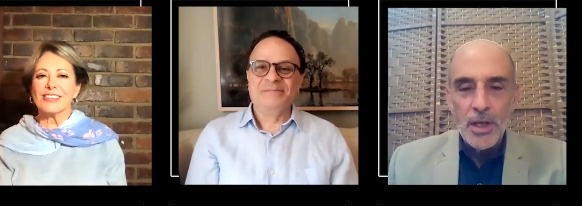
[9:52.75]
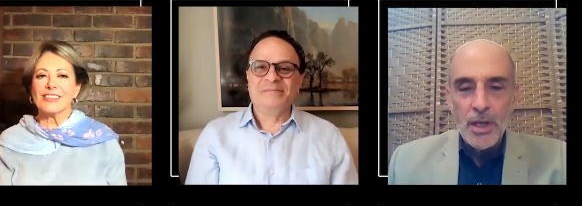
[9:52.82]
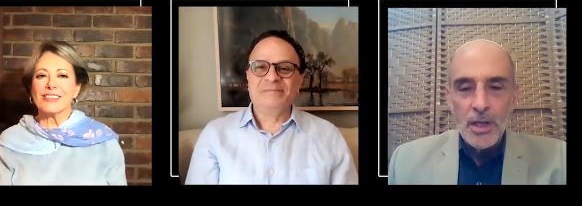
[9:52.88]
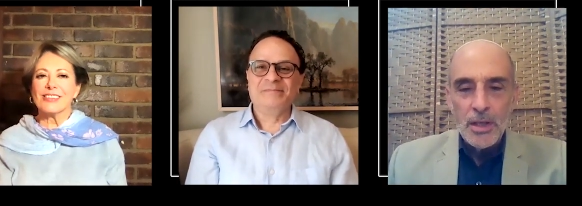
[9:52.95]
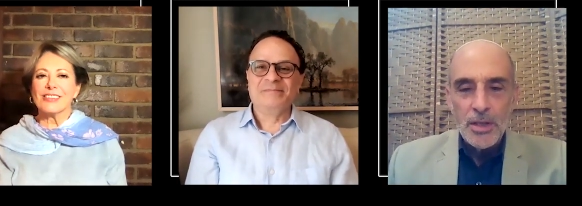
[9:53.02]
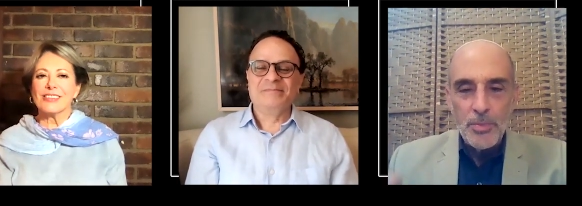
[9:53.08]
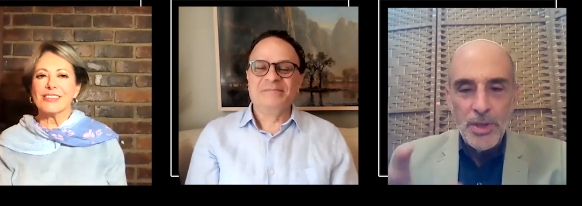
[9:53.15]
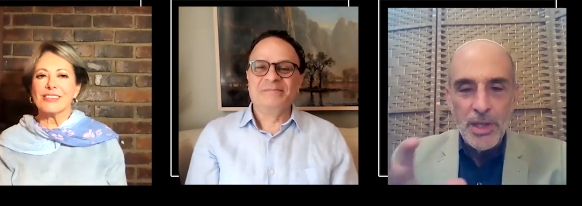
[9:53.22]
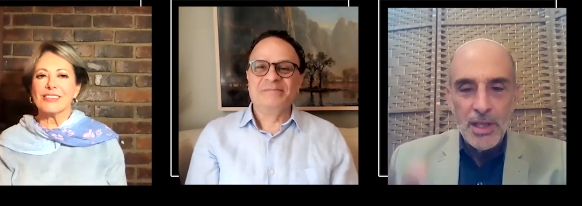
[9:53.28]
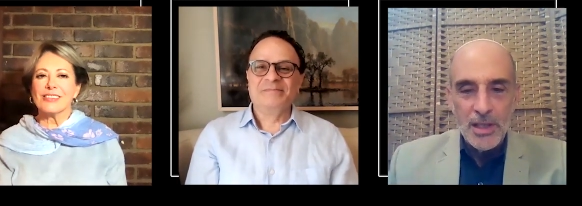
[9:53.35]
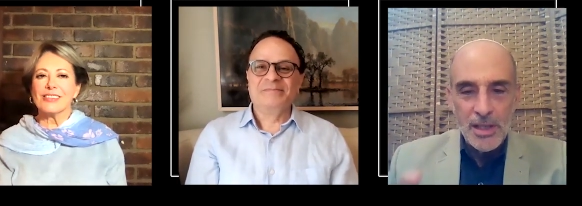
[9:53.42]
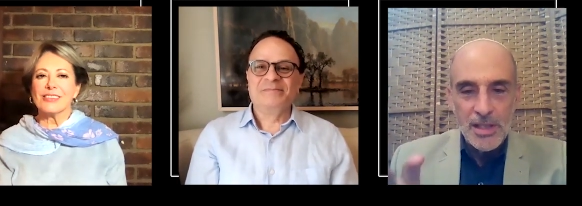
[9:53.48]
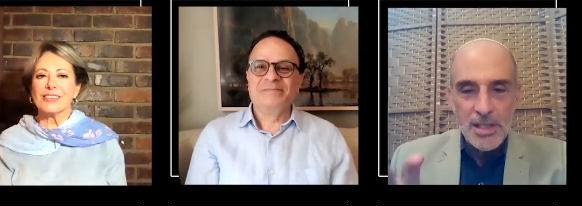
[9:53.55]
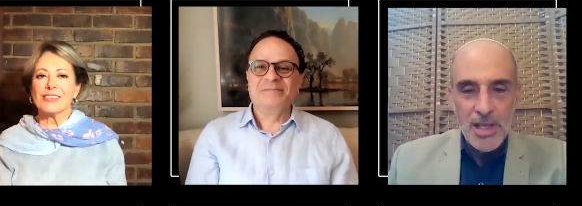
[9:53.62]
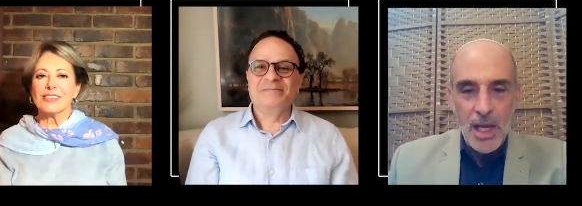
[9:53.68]
Speaker 1: to be in the
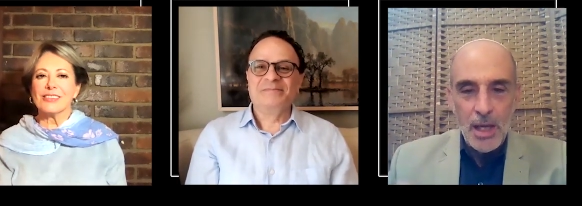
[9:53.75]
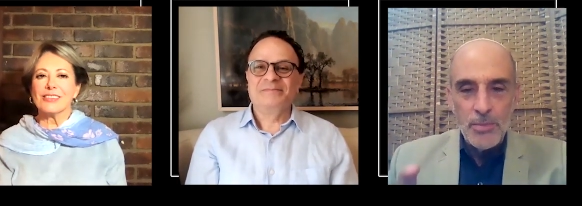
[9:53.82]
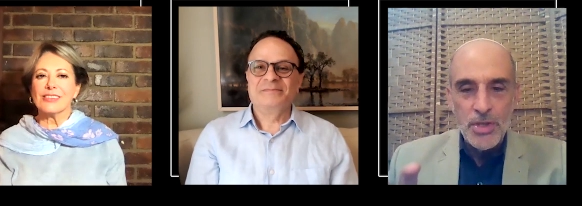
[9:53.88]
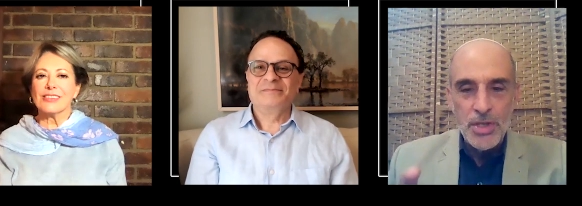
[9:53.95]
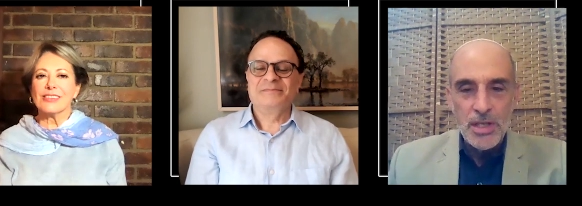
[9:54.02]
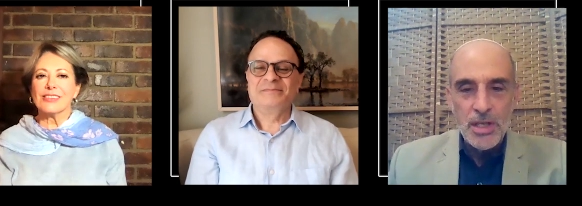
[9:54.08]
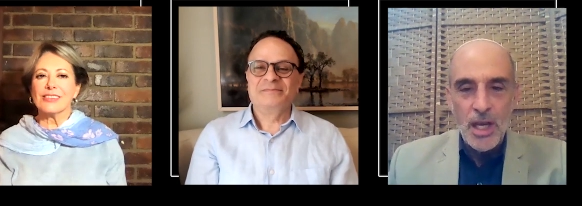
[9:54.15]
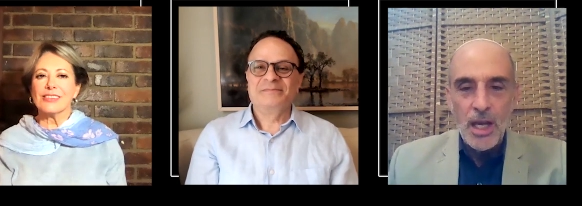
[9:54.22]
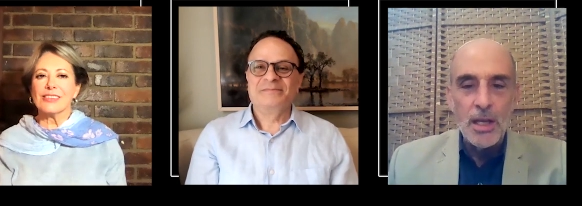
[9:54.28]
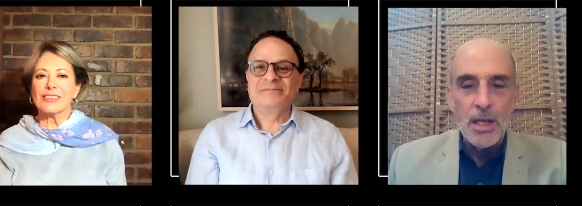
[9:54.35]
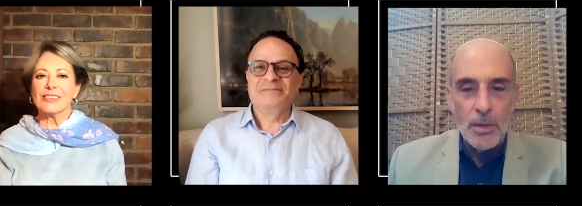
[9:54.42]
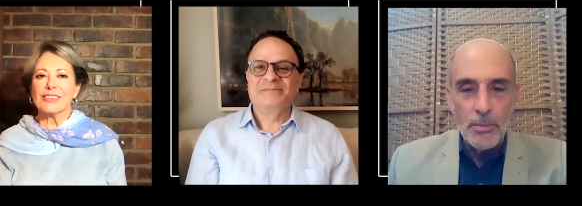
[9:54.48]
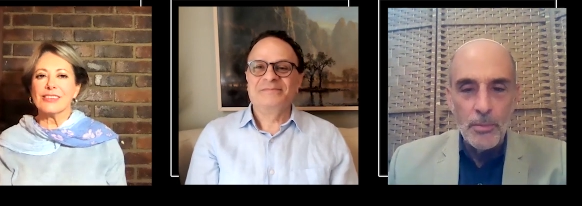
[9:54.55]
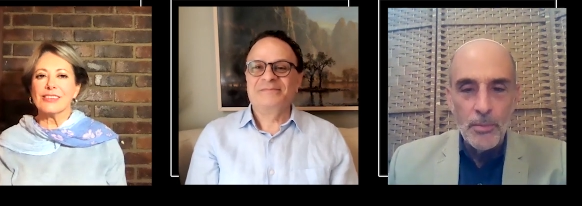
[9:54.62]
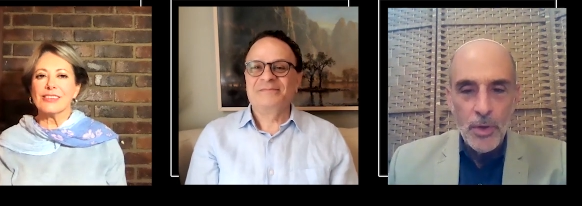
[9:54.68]
same
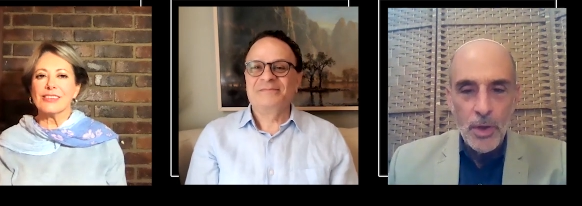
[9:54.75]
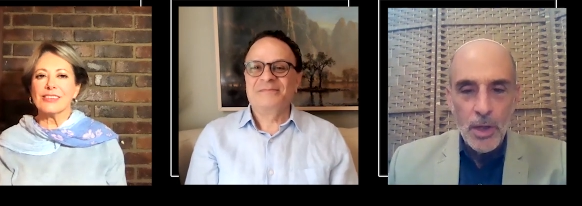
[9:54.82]
stadium